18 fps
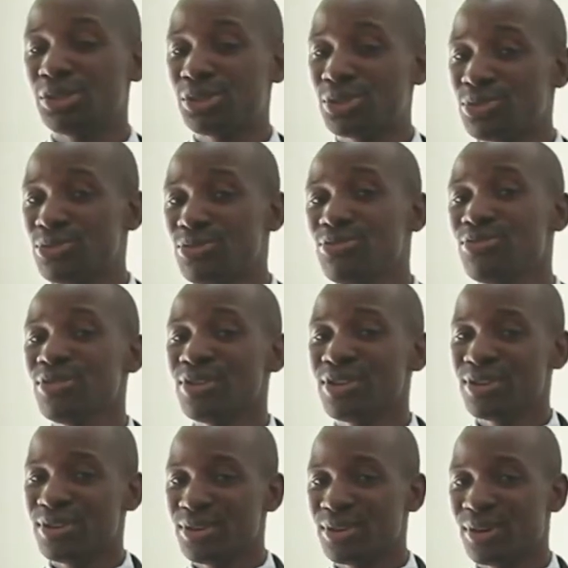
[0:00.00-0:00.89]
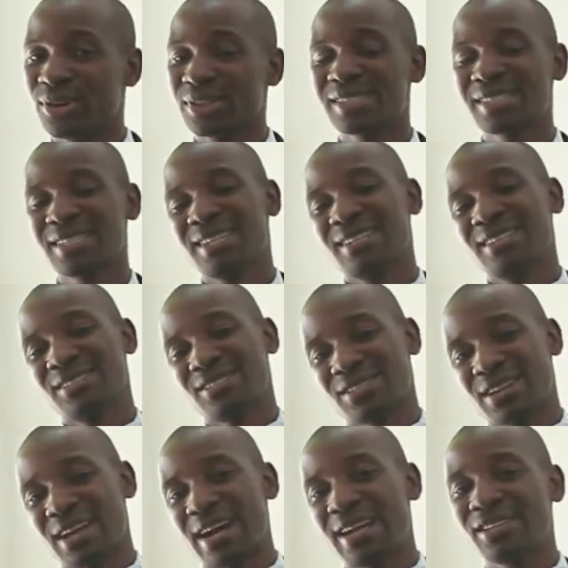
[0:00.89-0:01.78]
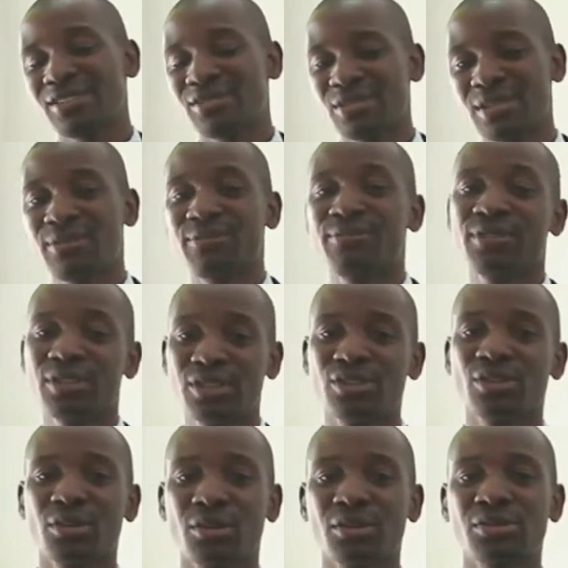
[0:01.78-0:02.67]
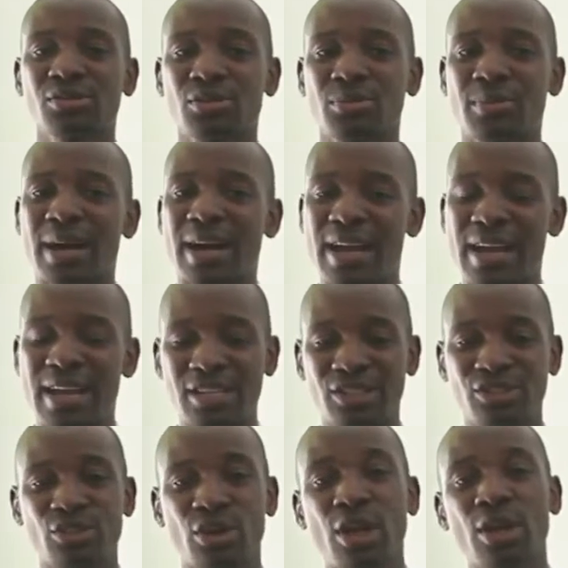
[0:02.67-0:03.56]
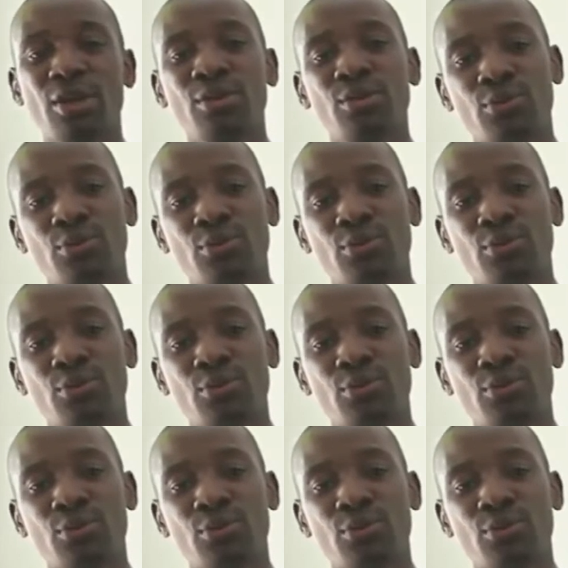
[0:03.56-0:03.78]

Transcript: Do not try to defeat your customer. Enjoy